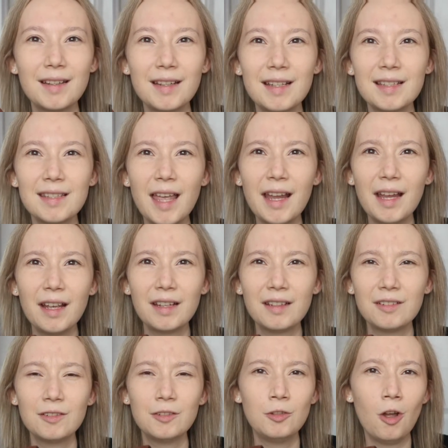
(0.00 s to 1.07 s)
It's like
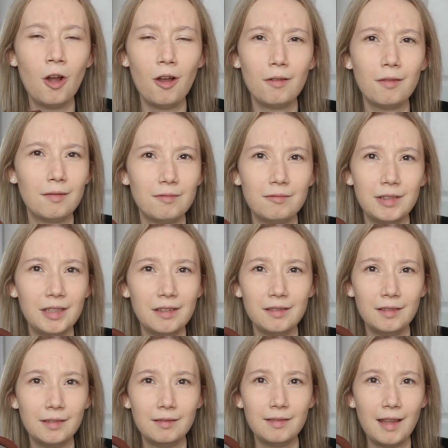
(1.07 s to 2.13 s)
not
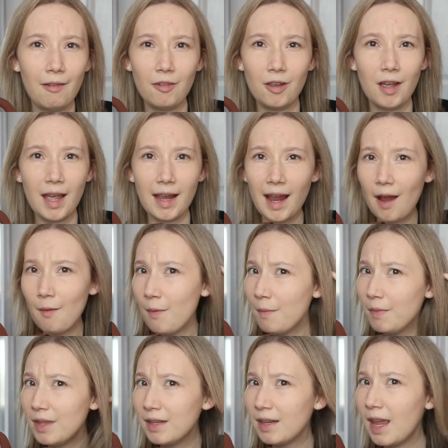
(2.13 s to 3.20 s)
real leather. I can't
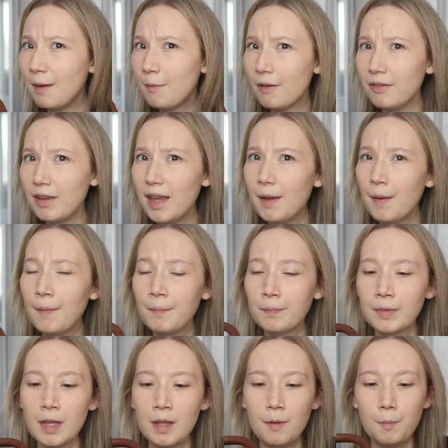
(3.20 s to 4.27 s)
remember the name of it,
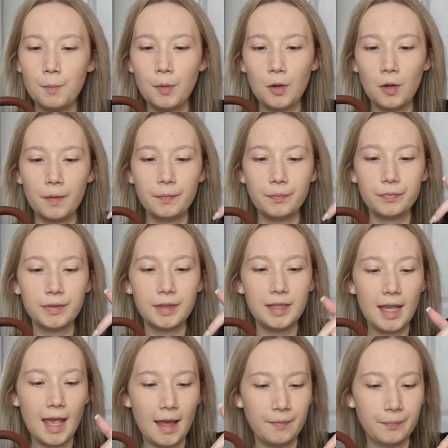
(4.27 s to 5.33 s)
but
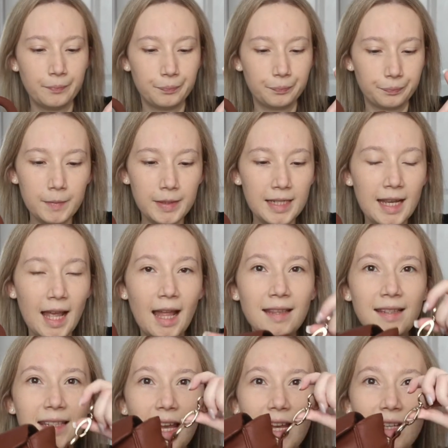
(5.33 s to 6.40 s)
yeah. You
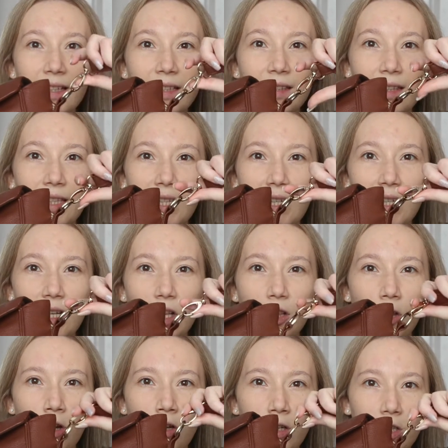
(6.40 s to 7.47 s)
can take the
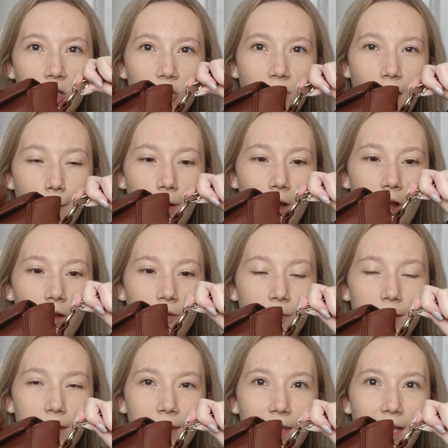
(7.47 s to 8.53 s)
longer strap off
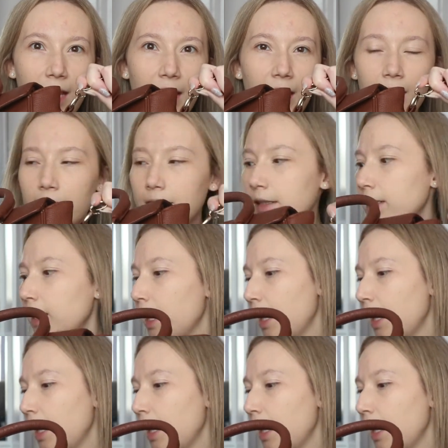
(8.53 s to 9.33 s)
with this,